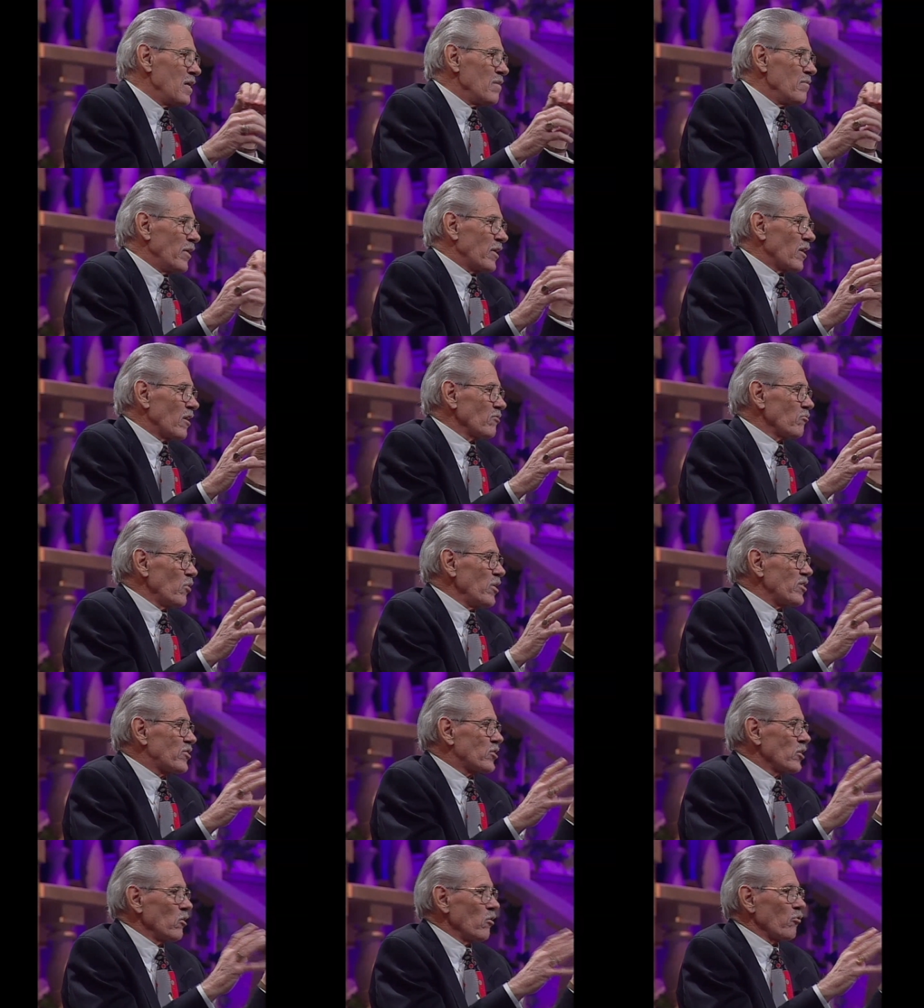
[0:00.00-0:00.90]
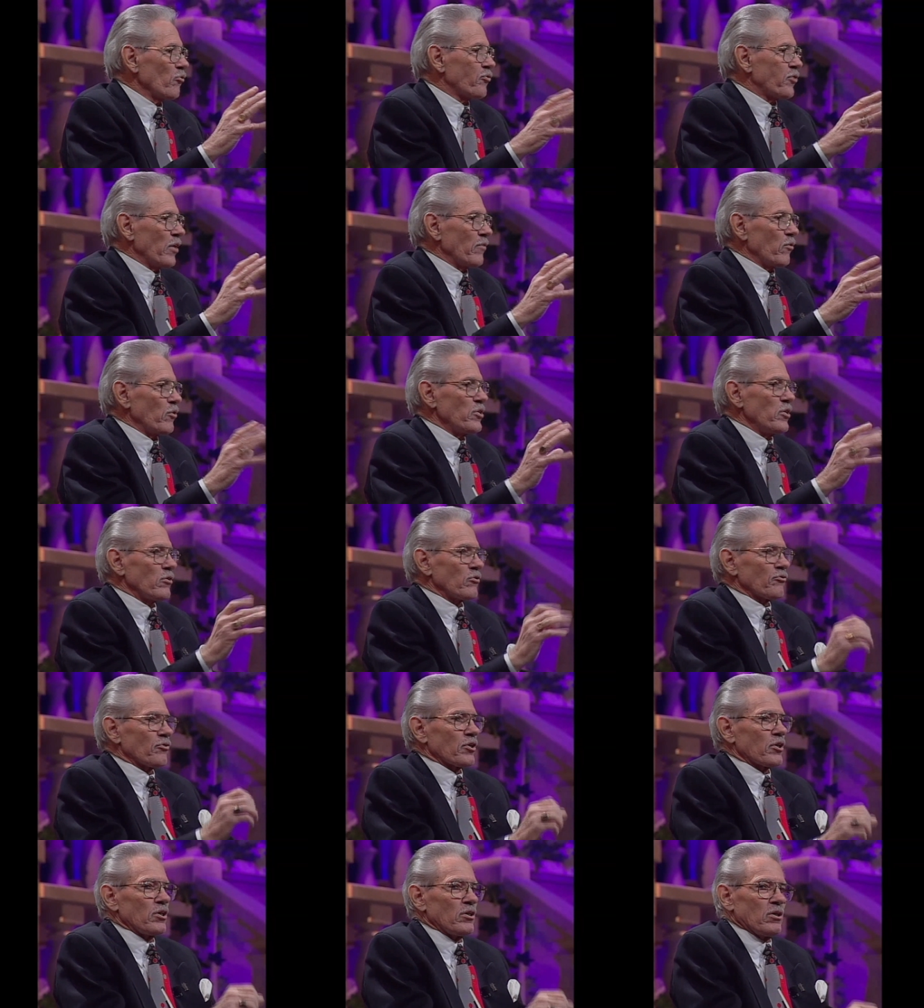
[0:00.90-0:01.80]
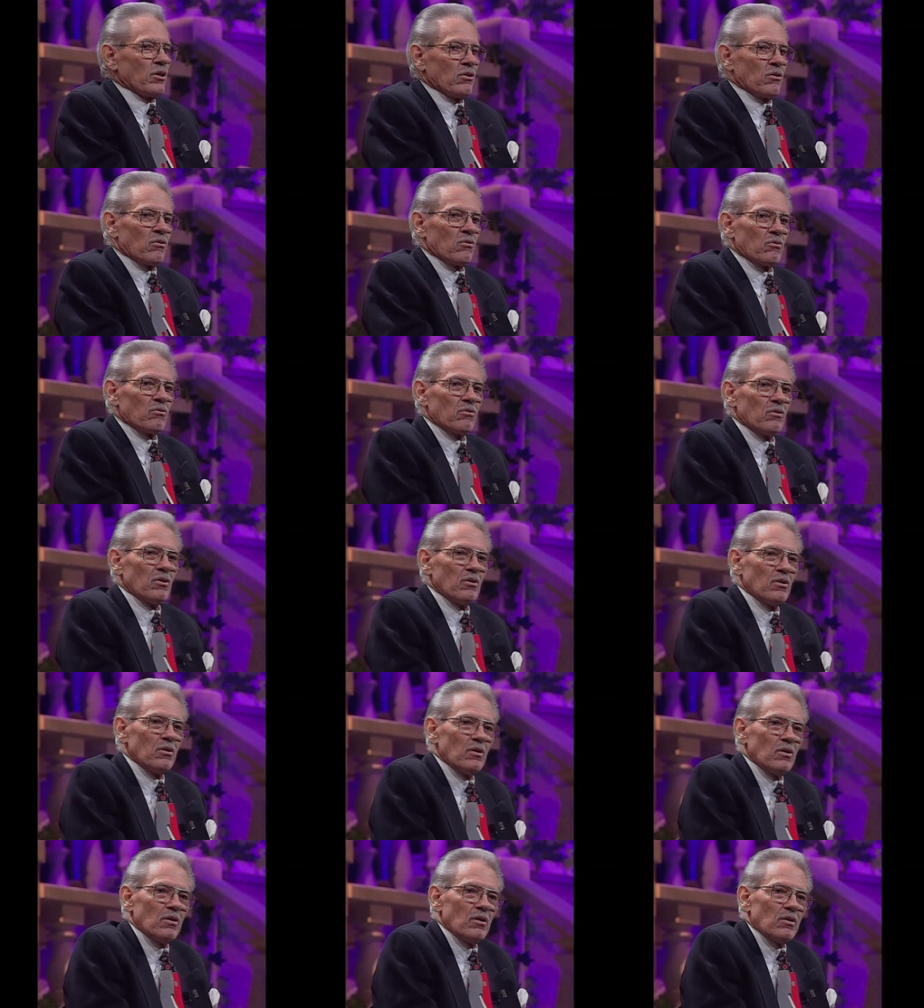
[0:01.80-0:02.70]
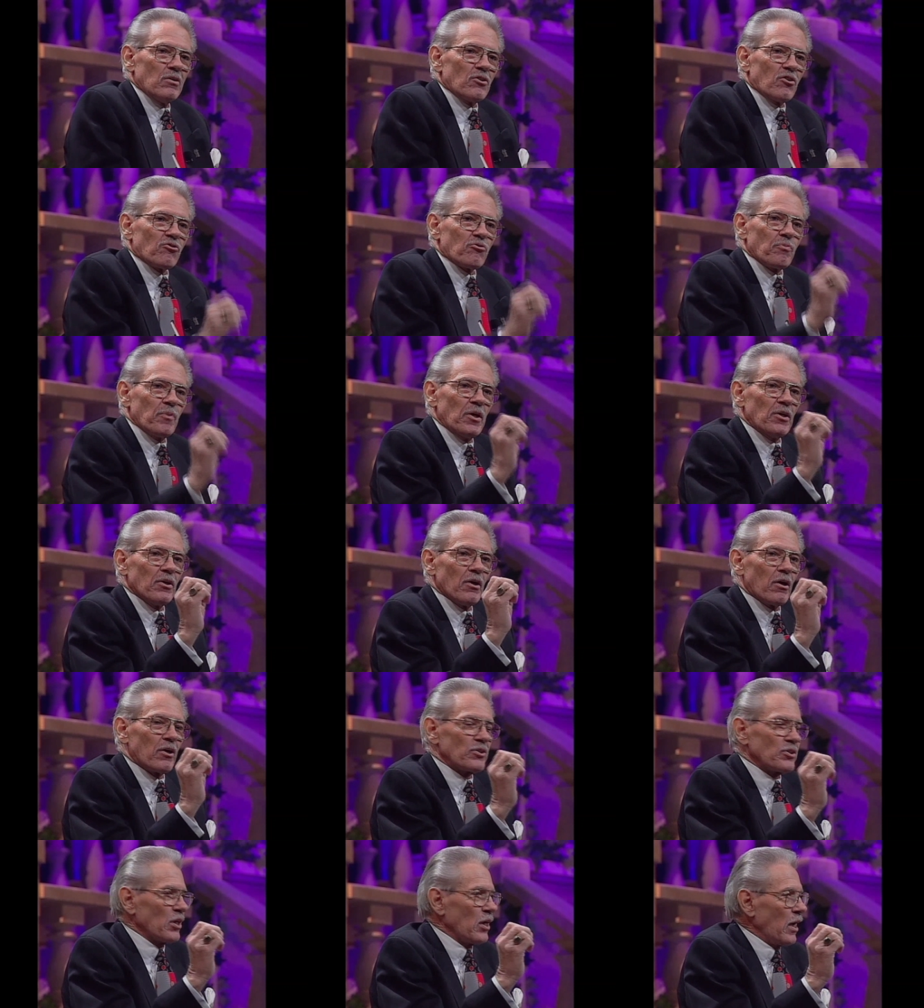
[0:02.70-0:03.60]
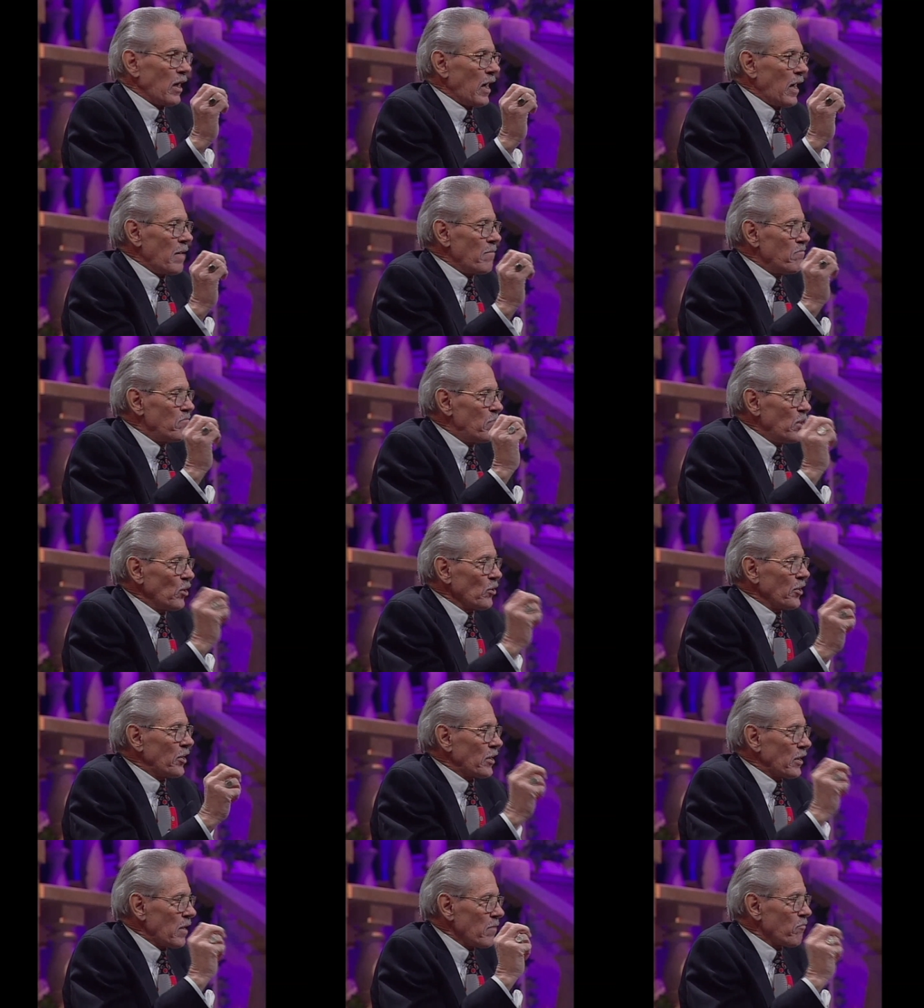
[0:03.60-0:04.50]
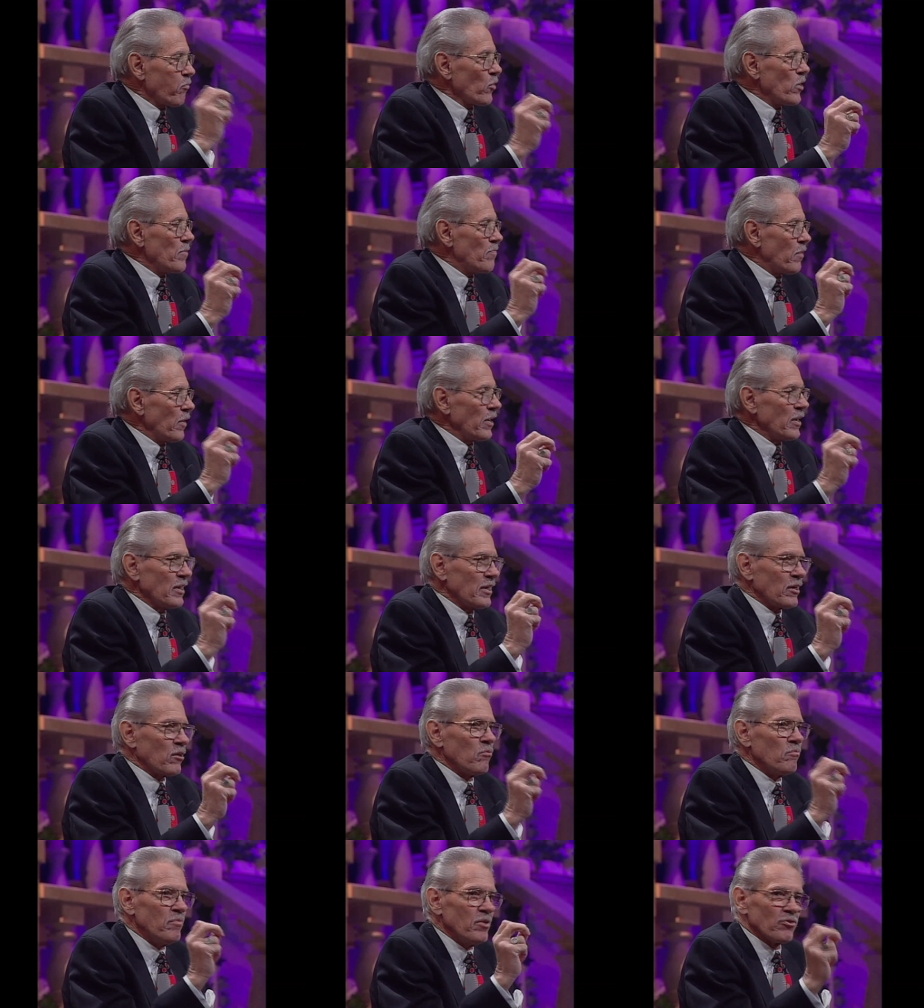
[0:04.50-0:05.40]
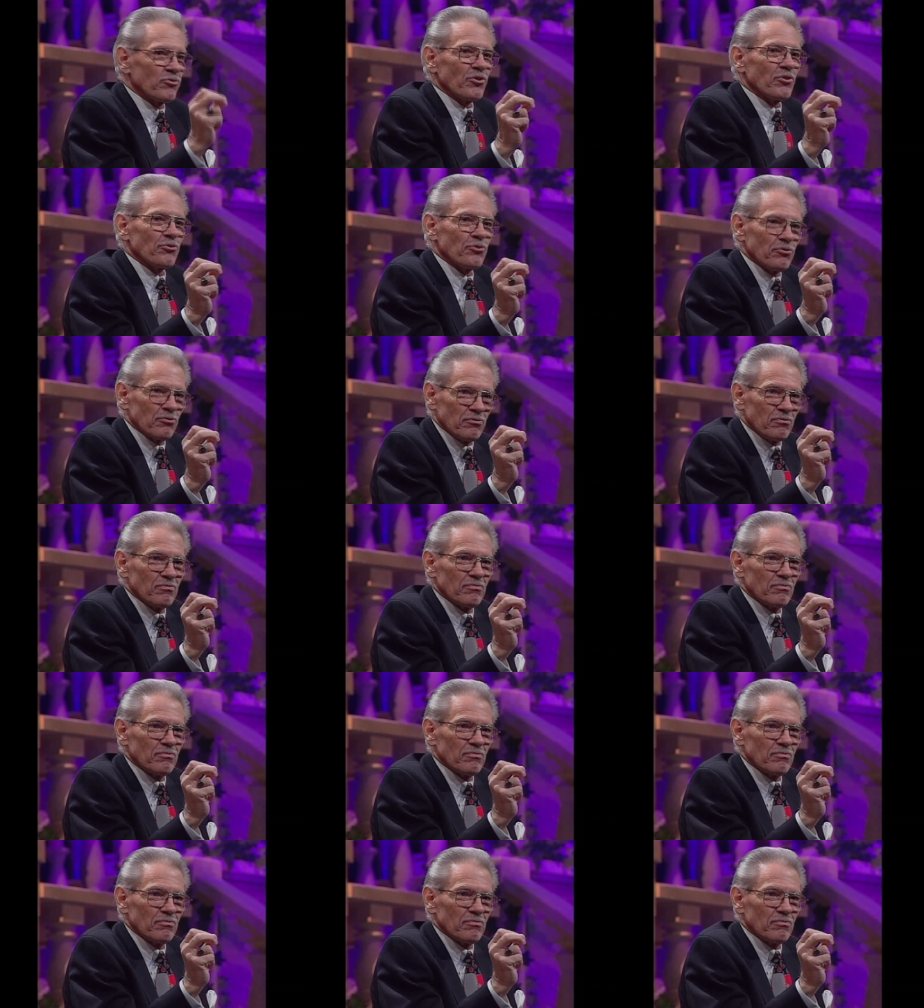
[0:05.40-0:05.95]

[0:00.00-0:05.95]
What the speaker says: Because we chose several years ago to spend our time building a prepaid legal business.